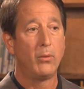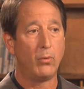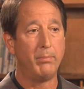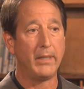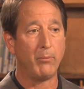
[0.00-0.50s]

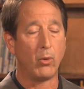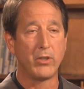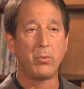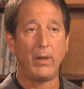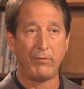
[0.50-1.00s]
will be more
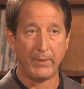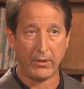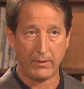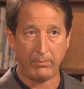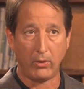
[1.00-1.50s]

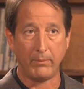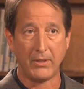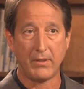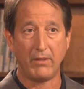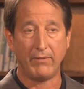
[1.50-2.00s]
12-month
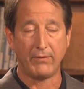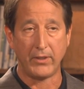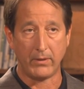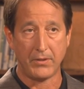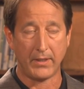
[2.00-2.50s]
deployments than
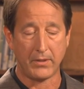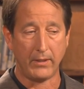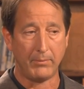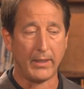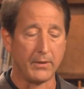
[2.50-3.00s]
15 or
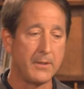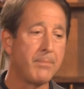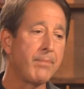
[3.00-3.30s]
16 months.